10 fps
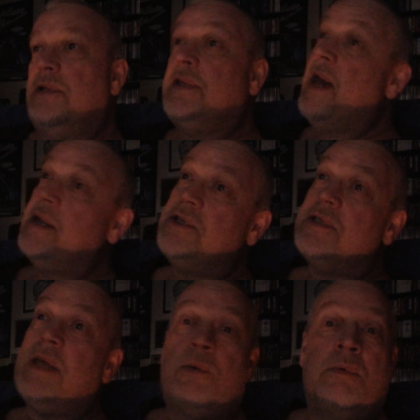Kind of
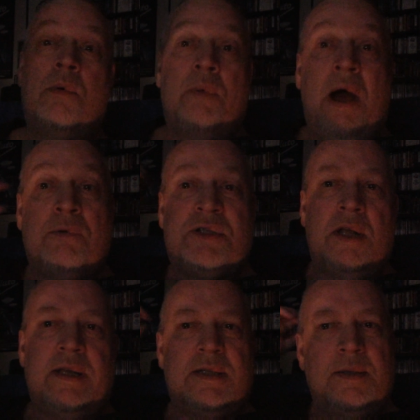just like when I was
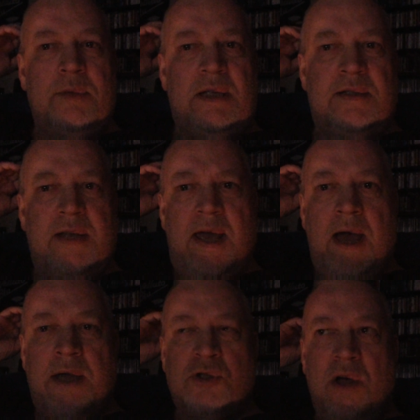telling somebody today,
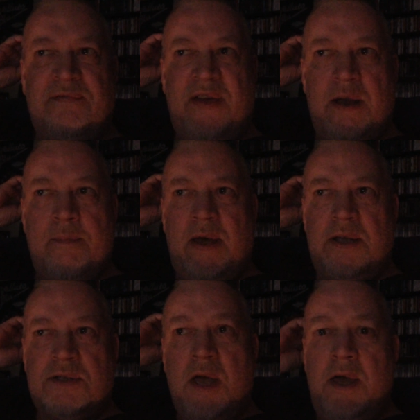I saw Phantom
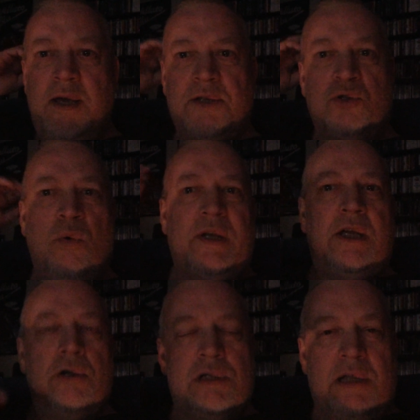Menace, because 20
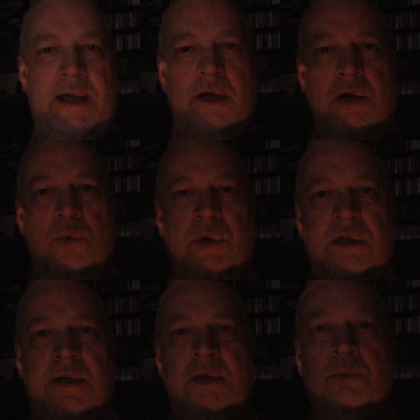years later we
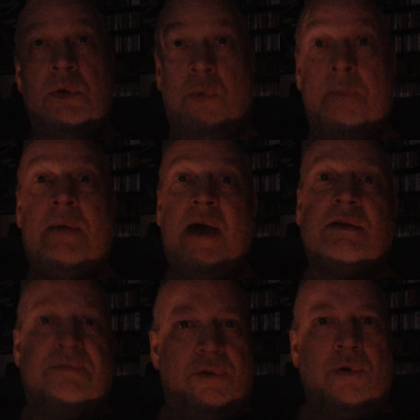went back
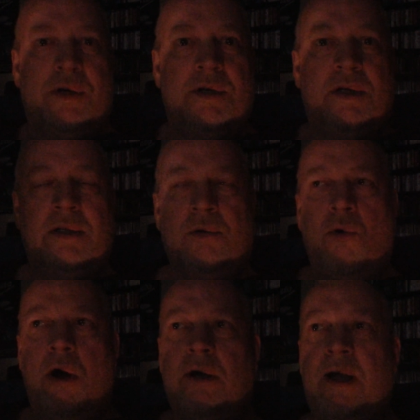to Florida to
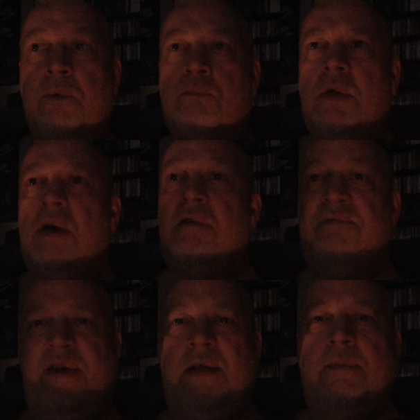Clearwater, and
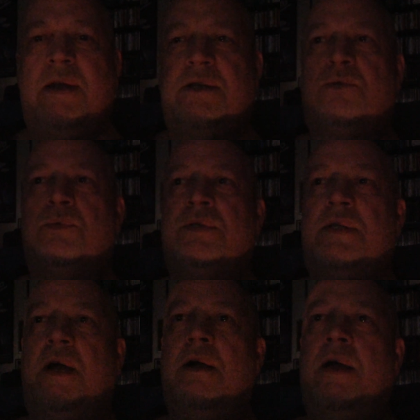Phantom Menace was
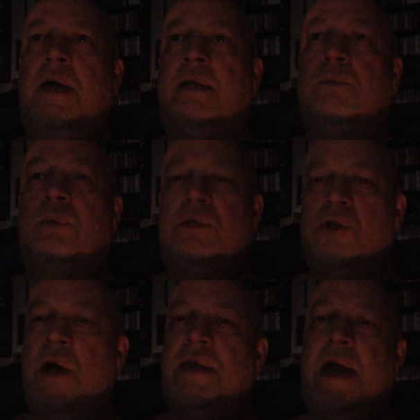there, and we
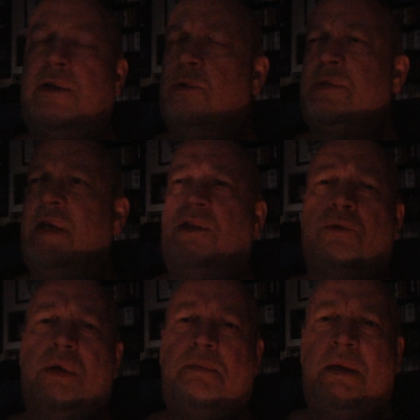saw that, and there was like
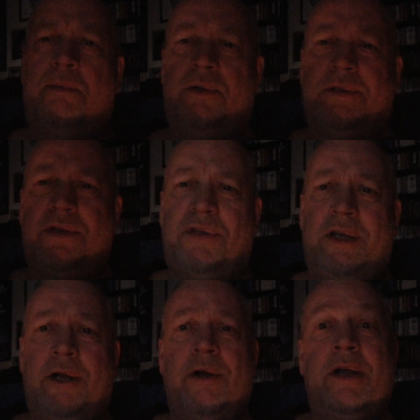3 people in the
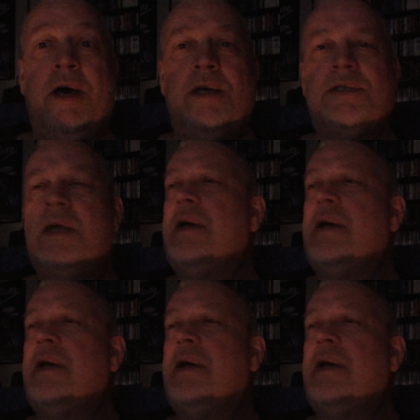theater and us.